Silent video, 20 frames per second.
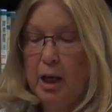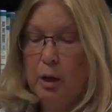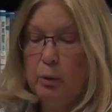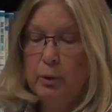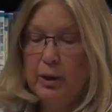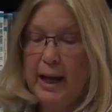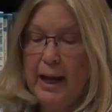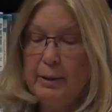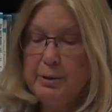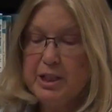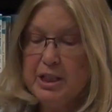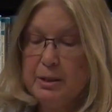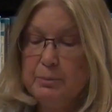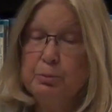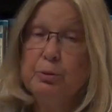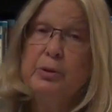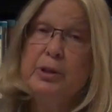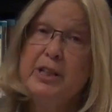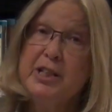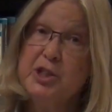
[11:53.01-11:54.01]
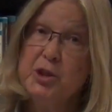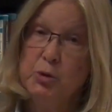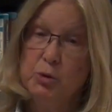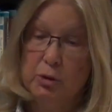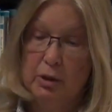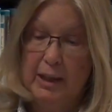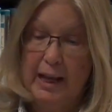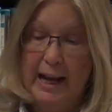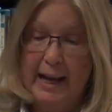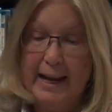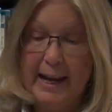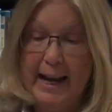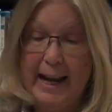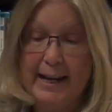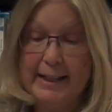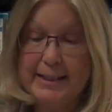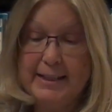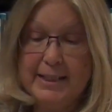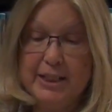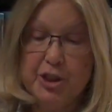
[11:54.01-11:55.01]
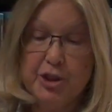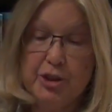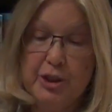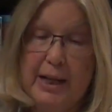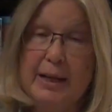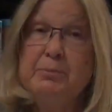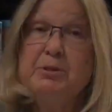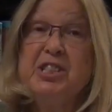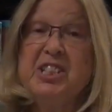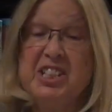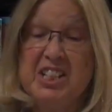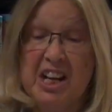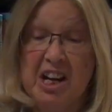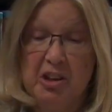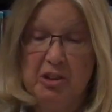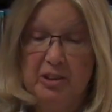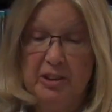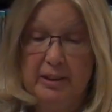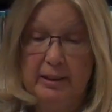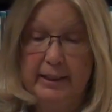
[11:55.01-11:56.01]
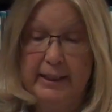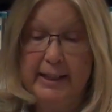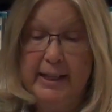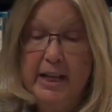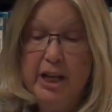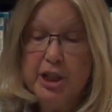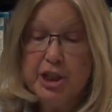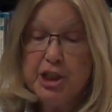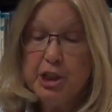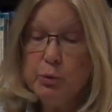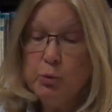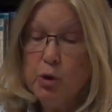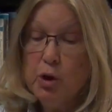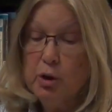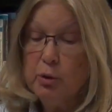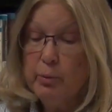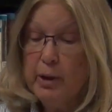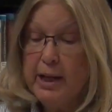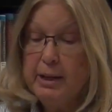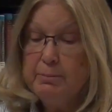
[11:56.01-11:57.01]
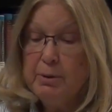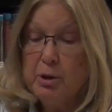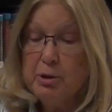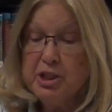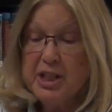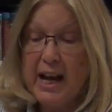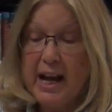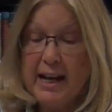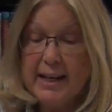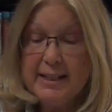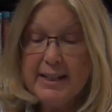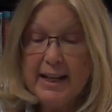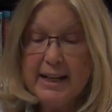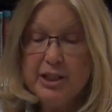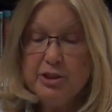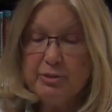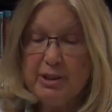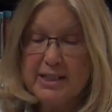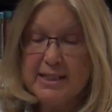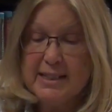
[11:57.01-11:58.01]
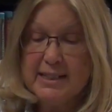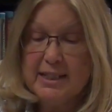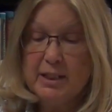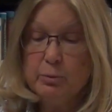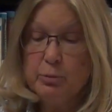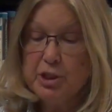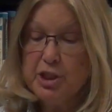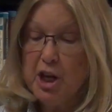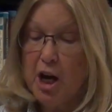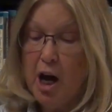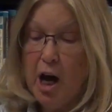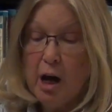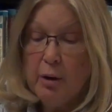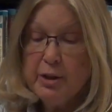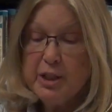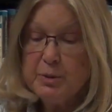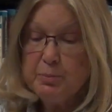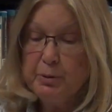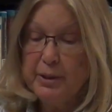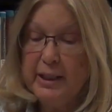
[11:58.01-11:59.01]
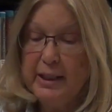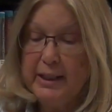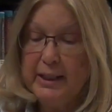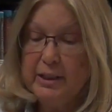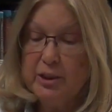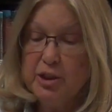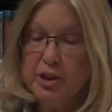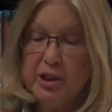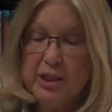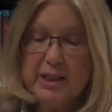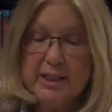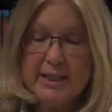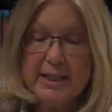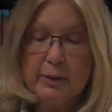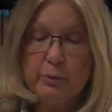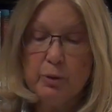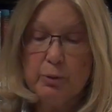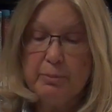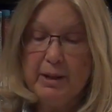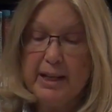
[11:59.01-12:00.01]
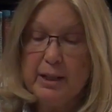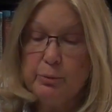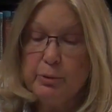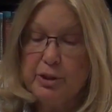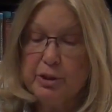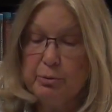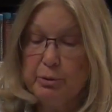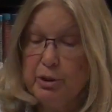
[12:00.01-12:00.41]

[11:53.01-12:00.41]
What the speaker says: When I was in preschool, I had a teacher named Star Lily. She wore rainbow tie-dye dresses and was always bringing in cookies that were made with